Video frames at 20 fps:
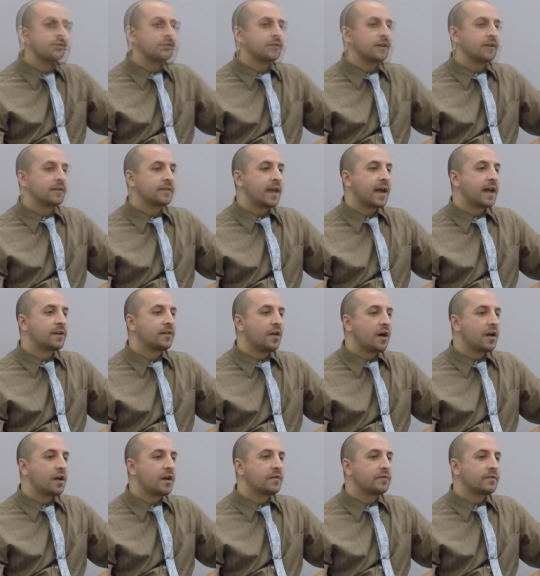uh, they had a
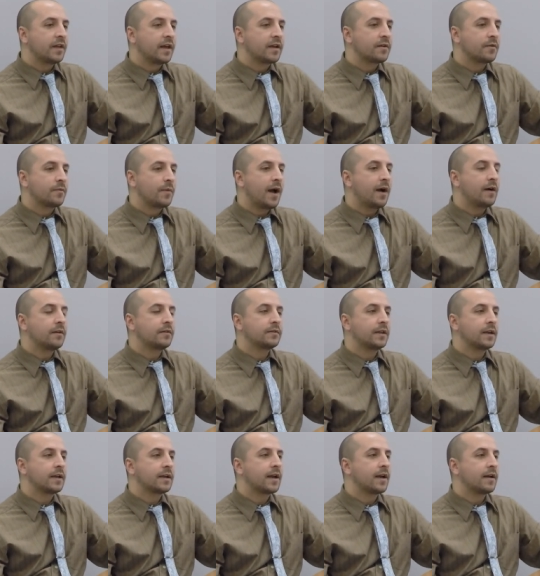lot of like wow
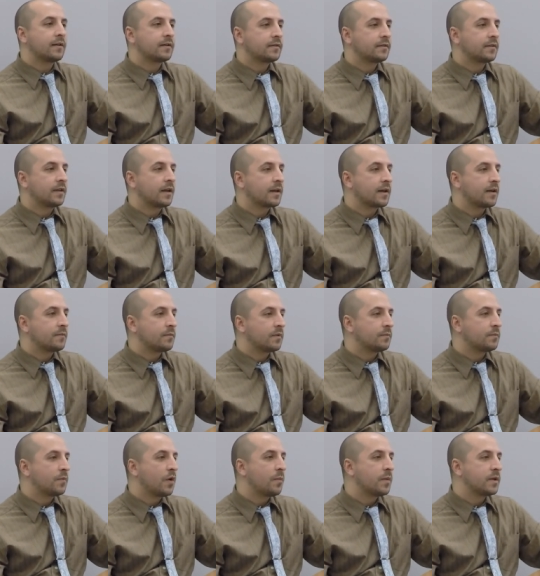like uh, like uh,
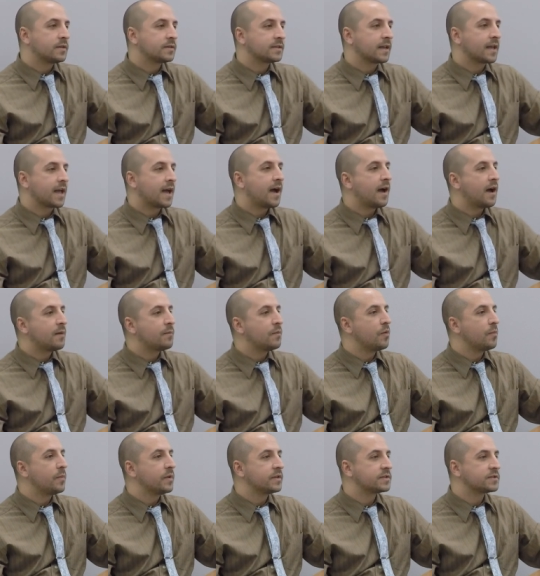moments like aha
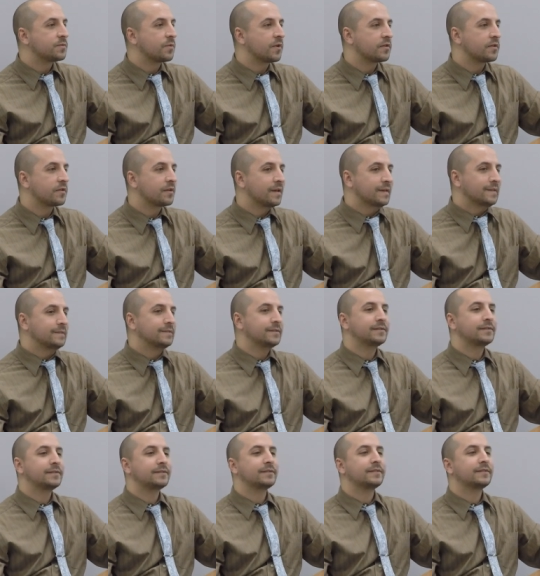moments where they're like
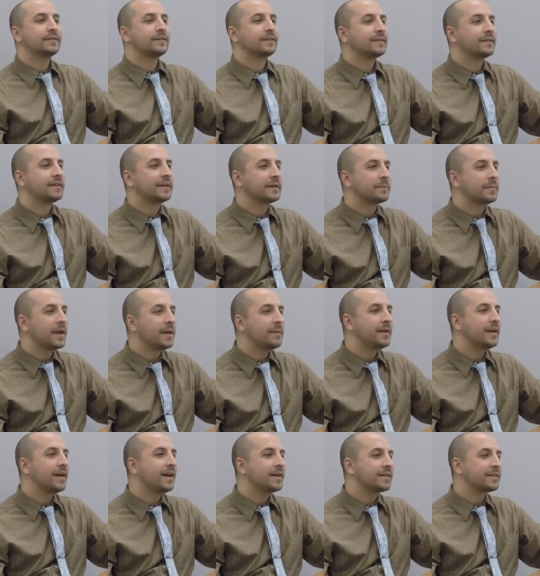oh like
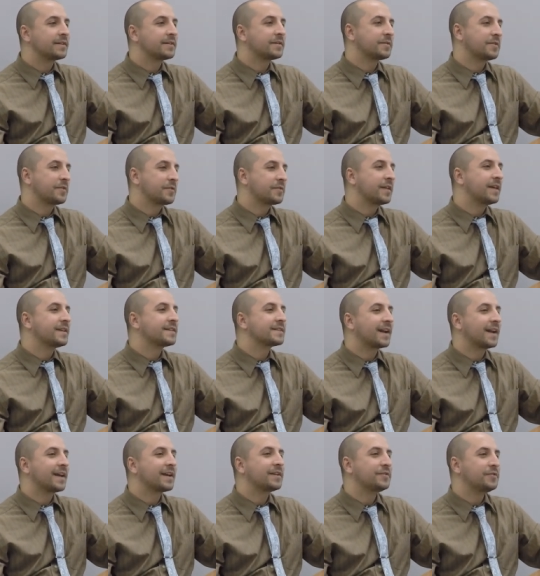maybe I there, there, are things that
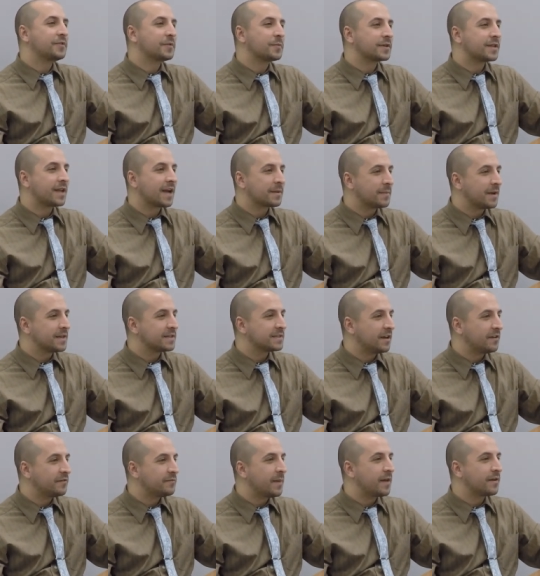I can do to protect
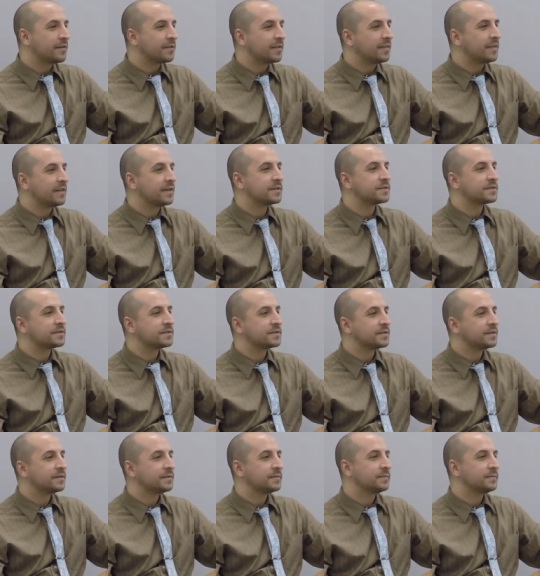myself better than this.